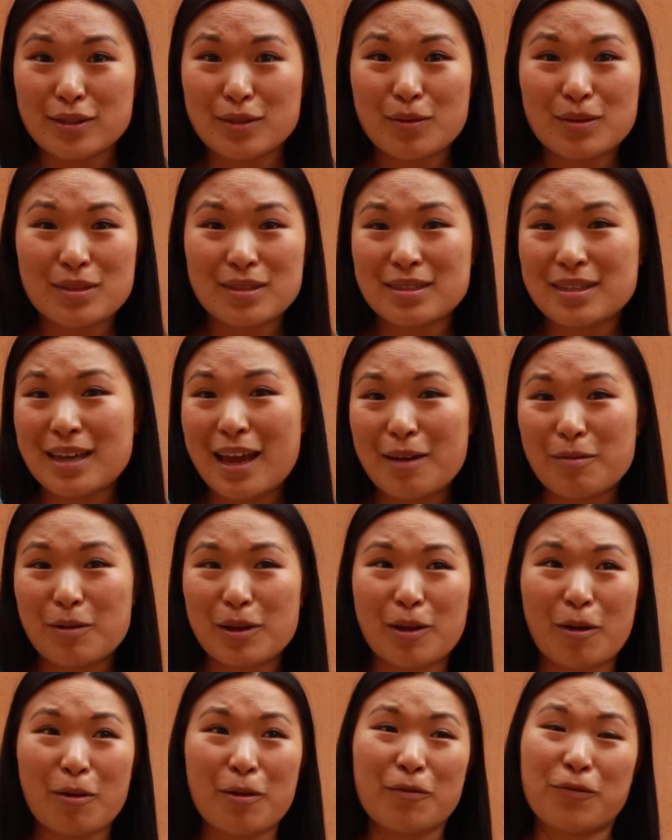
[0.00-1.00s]
So instead
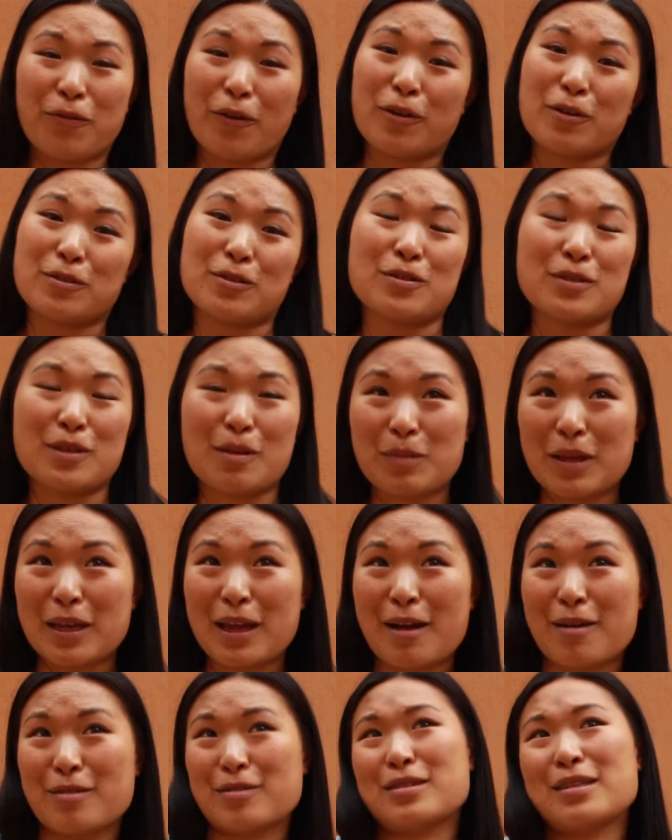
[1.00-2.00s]
we go and focus on
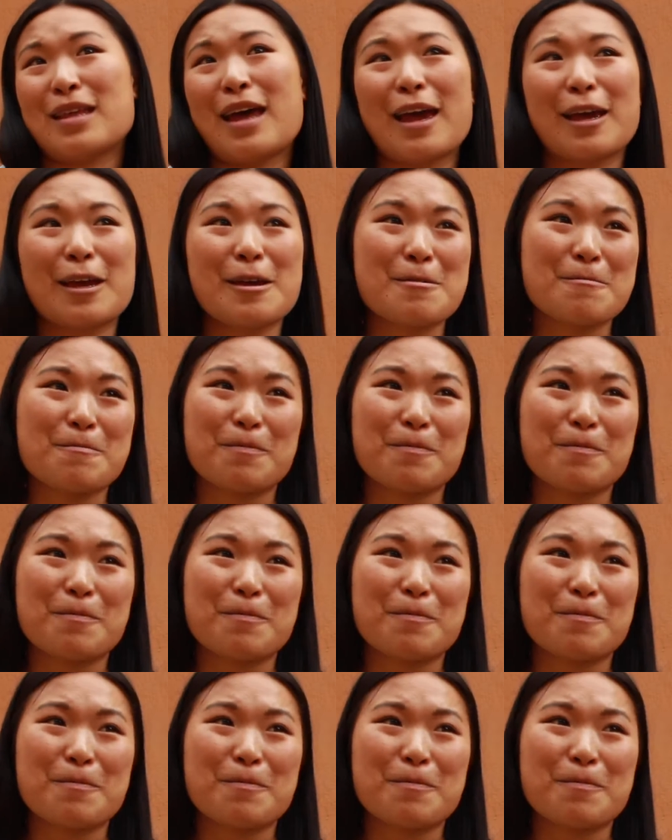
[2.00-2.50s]
something else, like